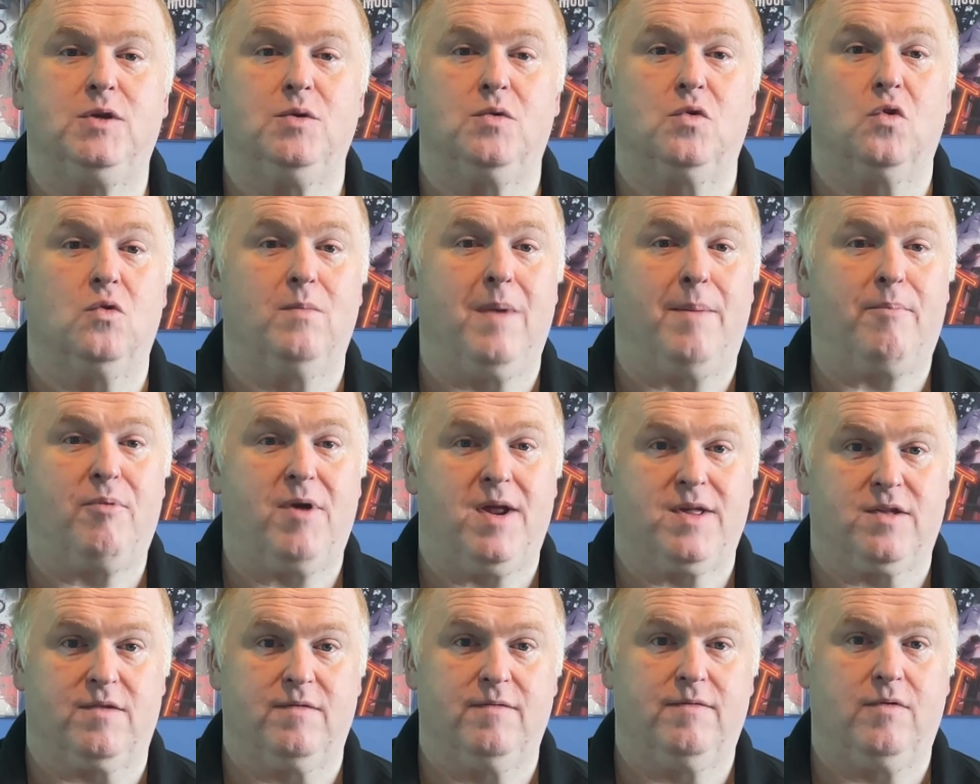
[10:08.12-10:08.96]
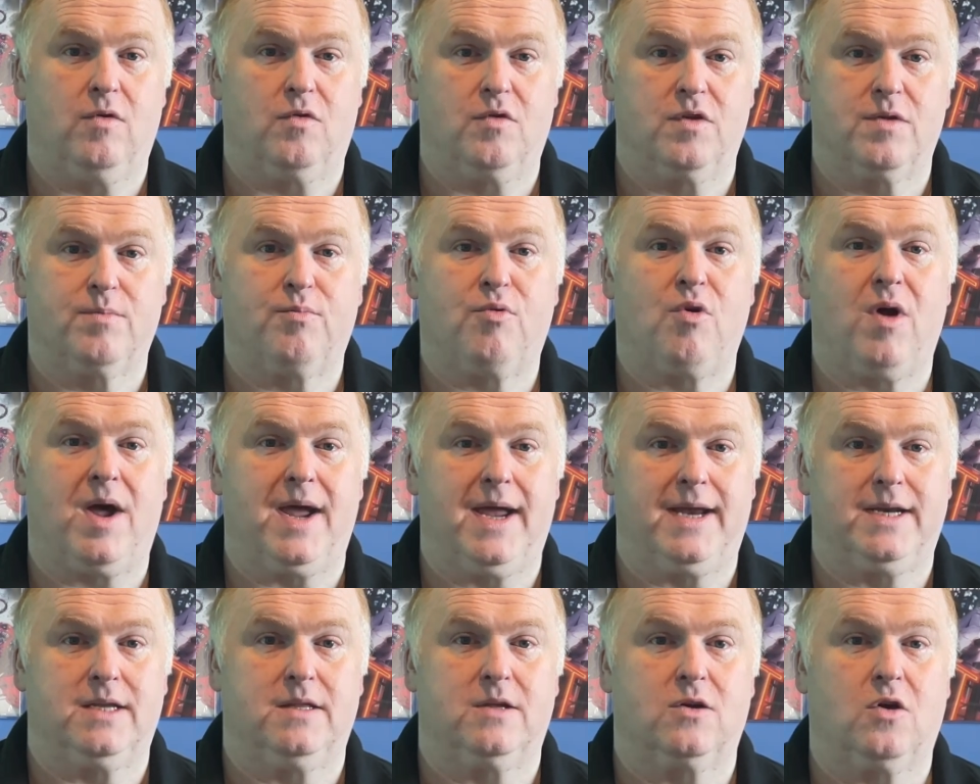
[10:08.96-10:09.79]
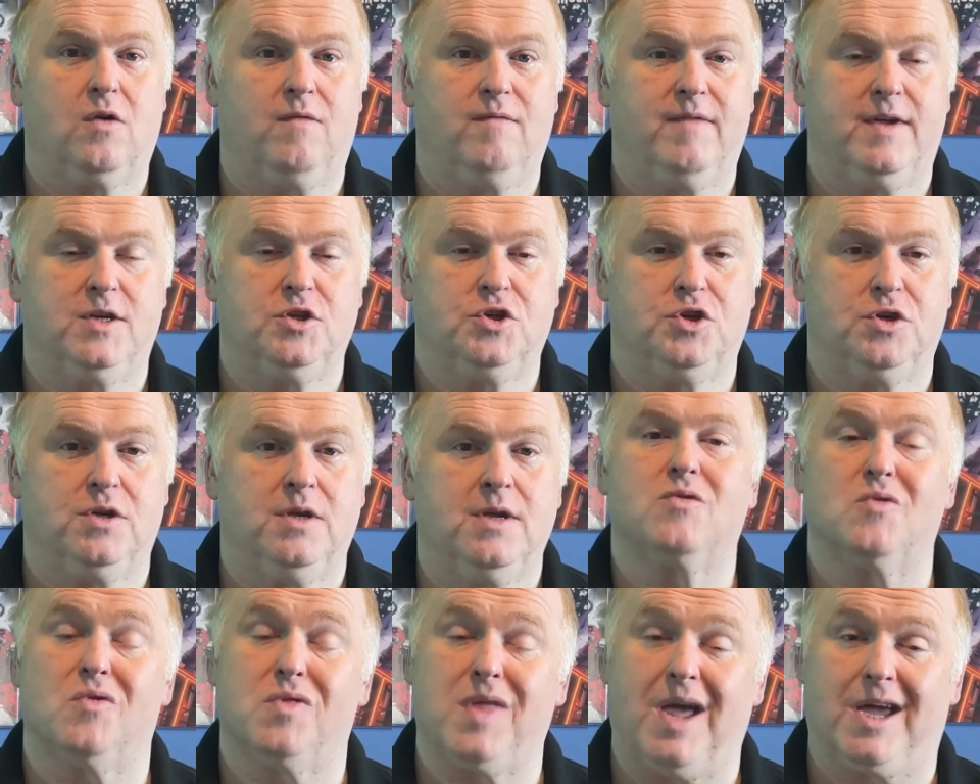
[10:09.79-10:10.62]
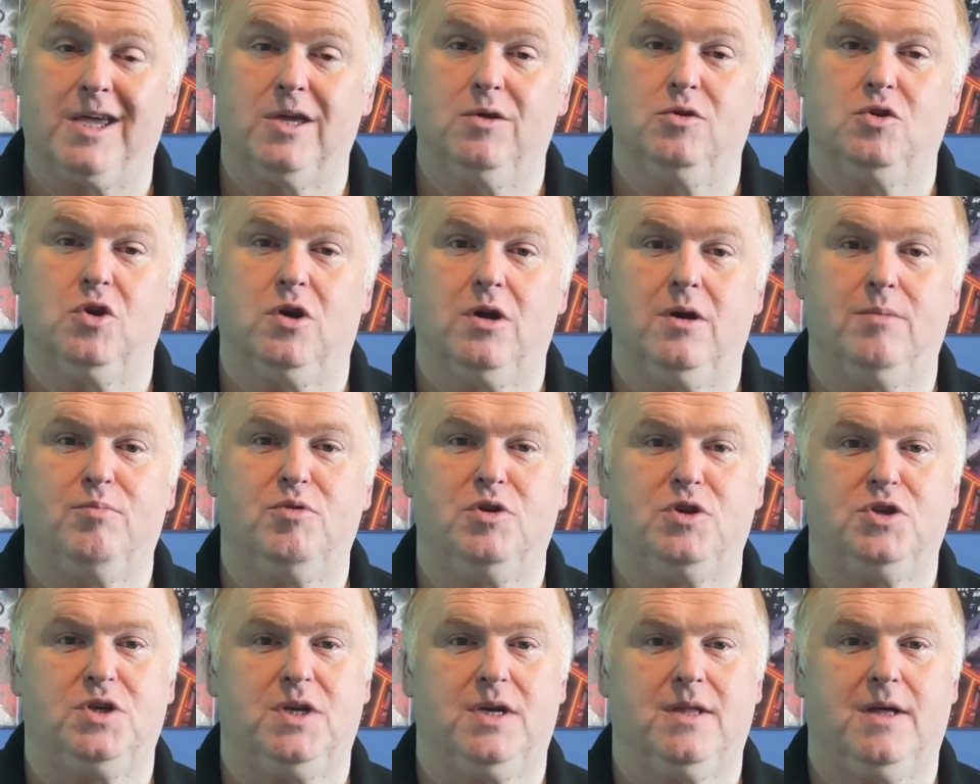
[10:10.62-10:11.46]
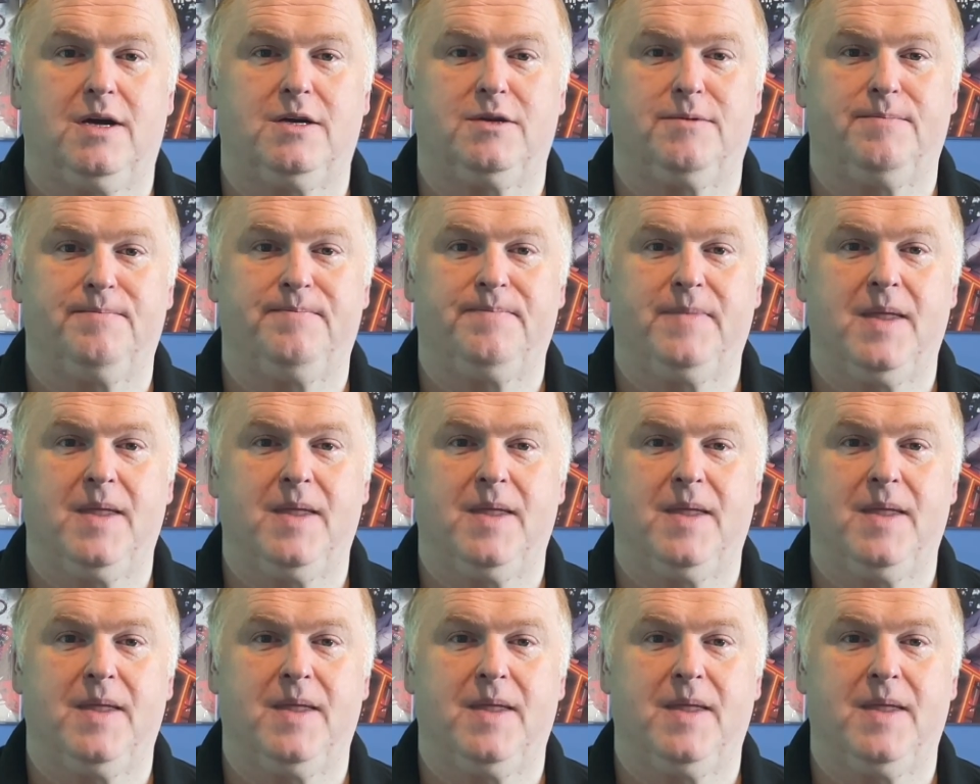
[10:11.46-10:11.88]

doing all my pressing for us prior to the convention. So thank you, John. I appreciate that.